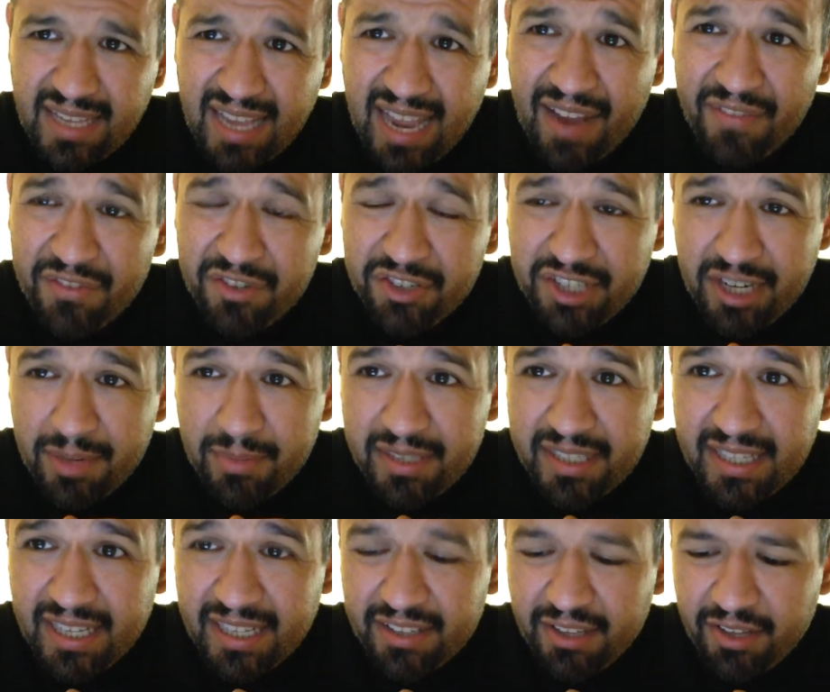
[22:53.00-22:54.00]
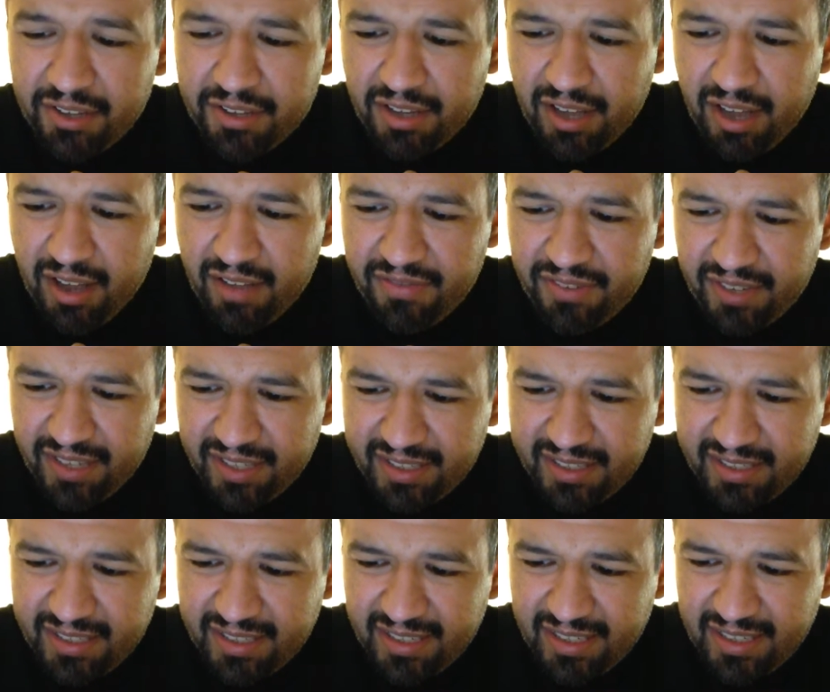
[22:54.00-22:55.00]
after Sheamus has all the
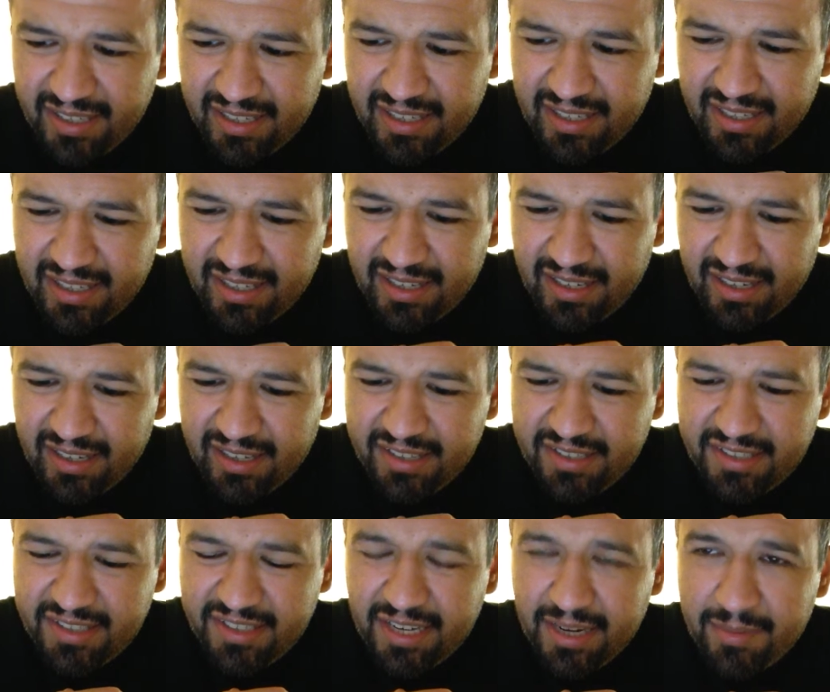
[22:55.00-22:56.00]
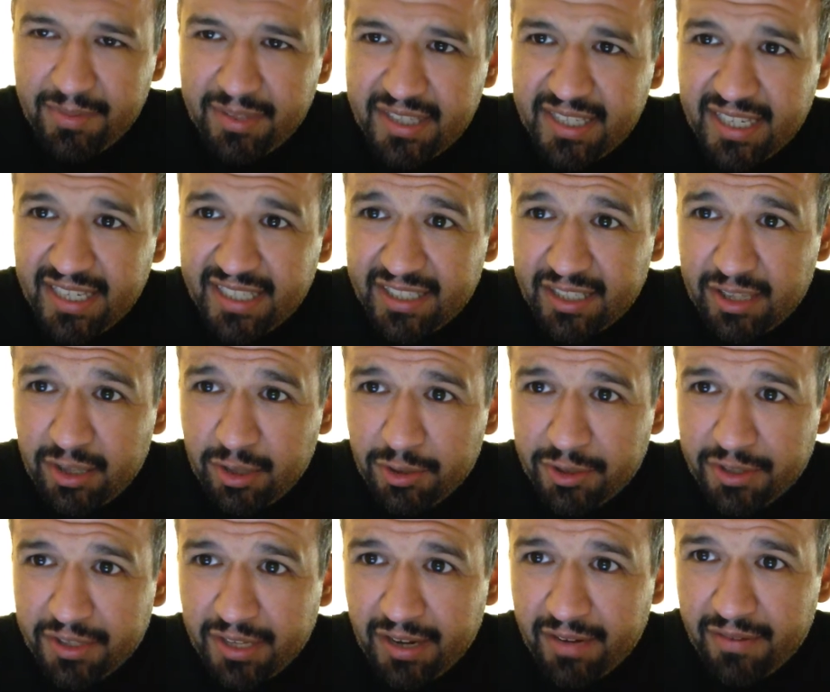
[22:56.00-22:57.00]
offense, Sheamus takes a
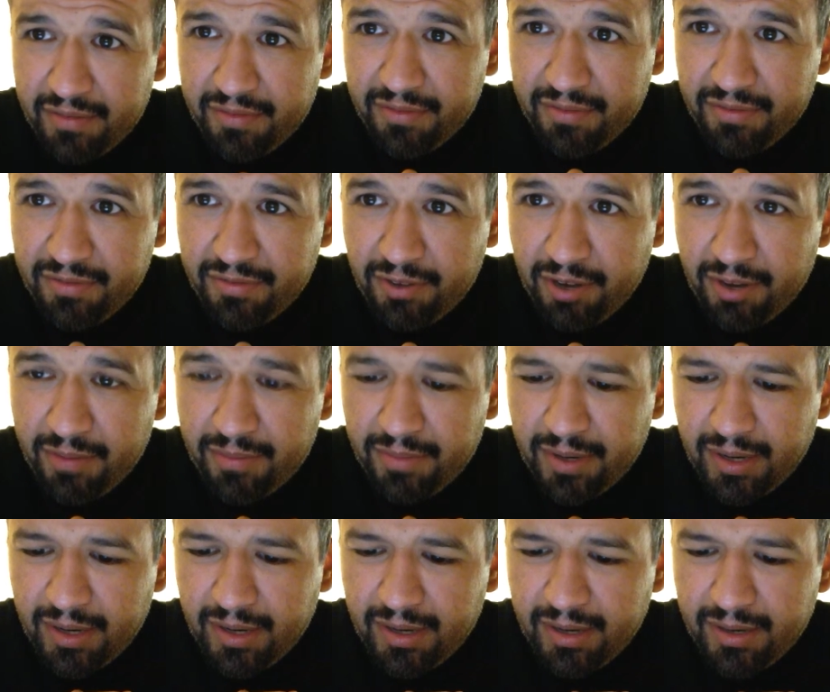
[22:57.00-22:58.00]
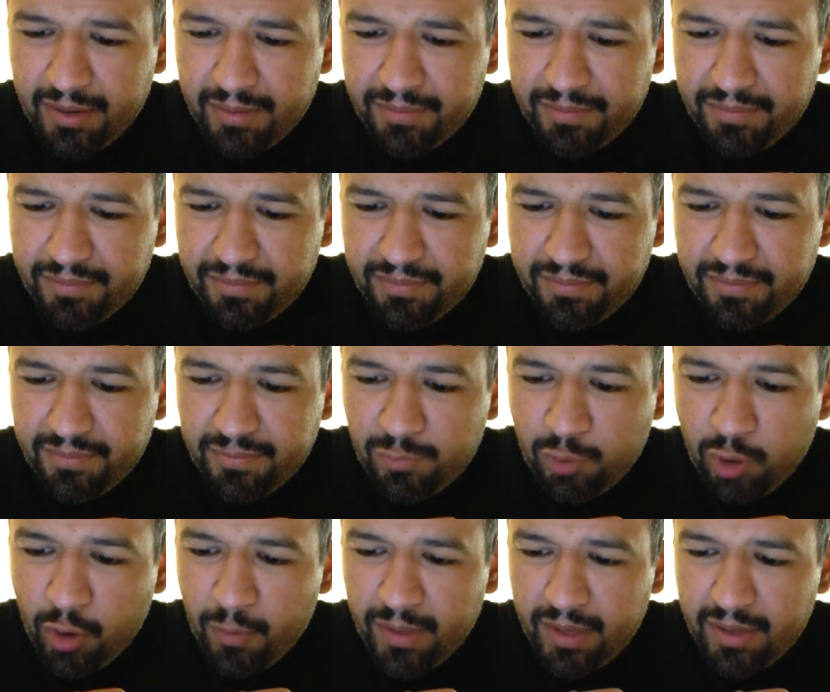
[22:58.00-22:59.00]
clothesline from
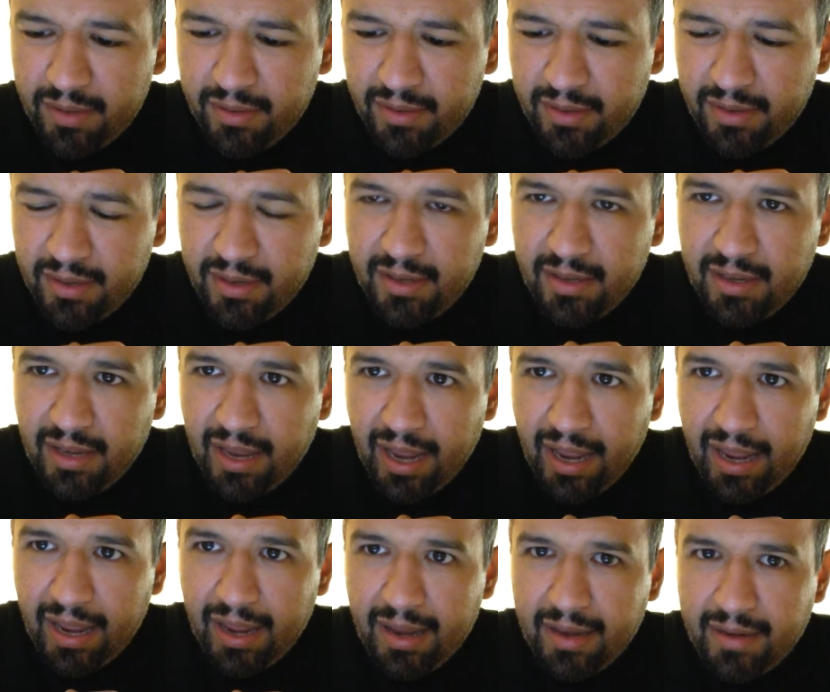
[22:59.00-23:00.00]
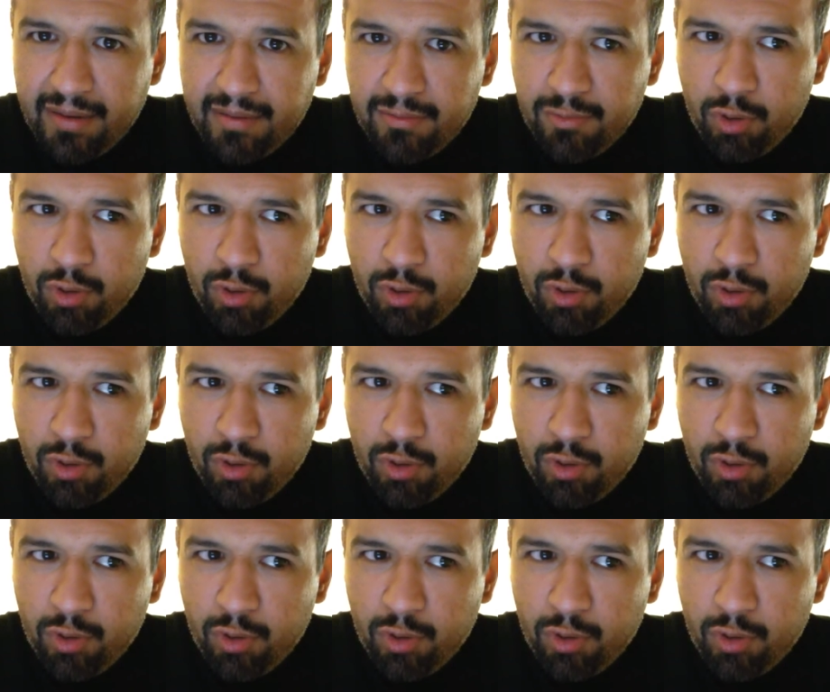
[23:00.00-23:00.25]
Roman, and